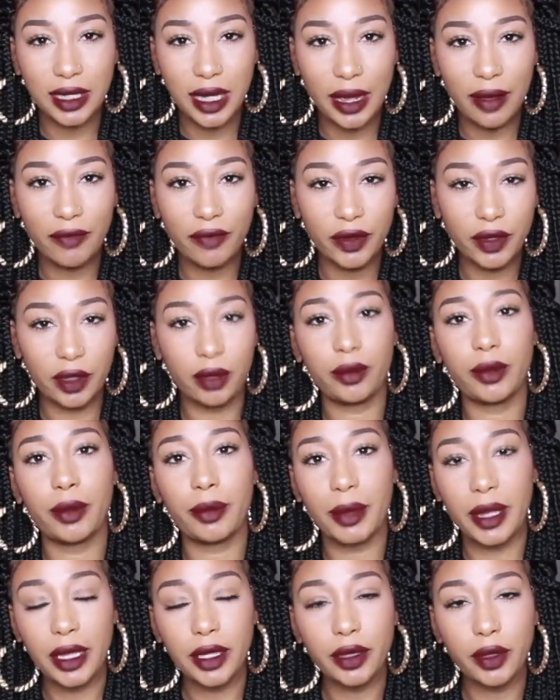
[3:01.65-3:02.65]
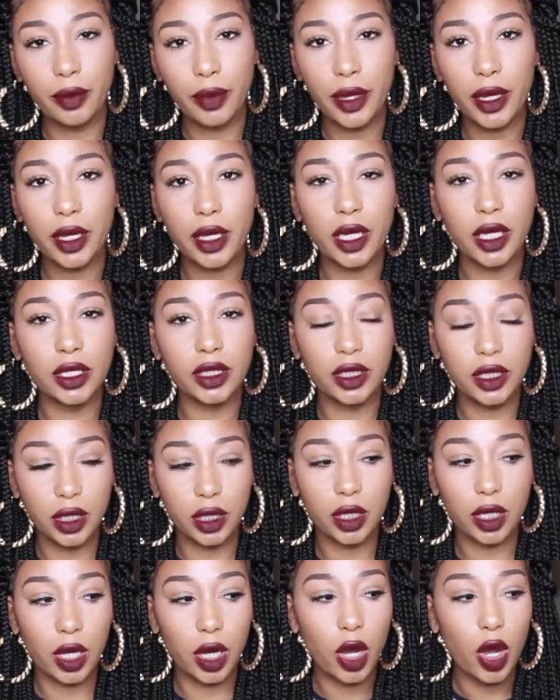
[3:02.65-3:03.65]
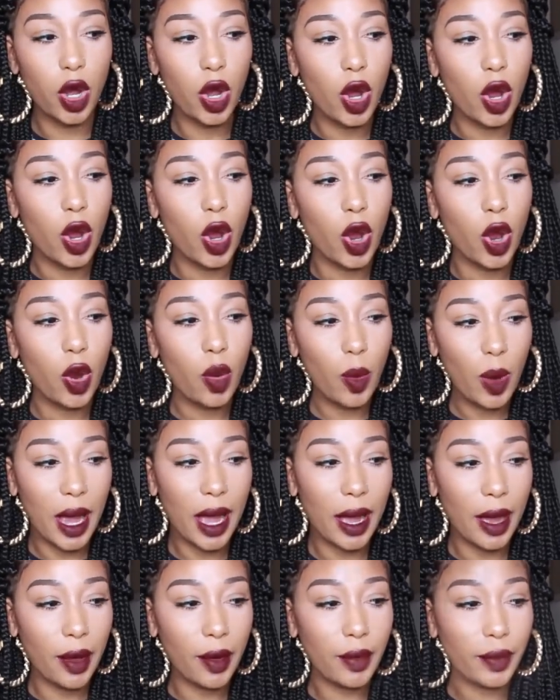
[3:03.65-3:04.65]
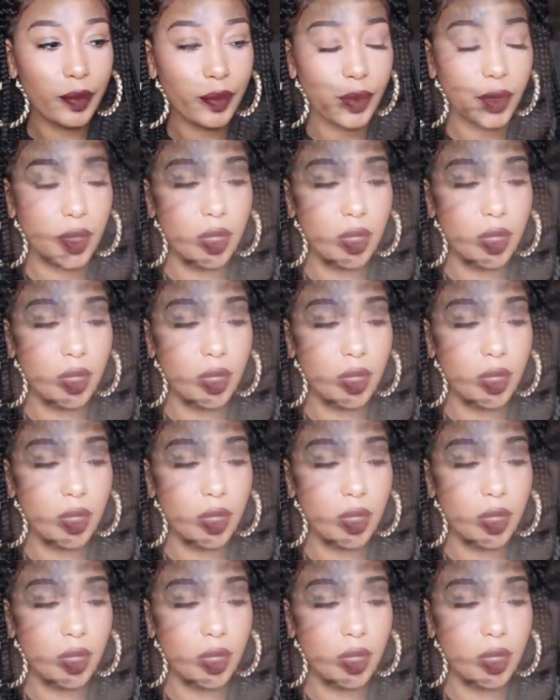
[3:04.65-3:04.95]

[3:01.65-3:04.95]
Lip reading: time for them to make the wig, it took a while.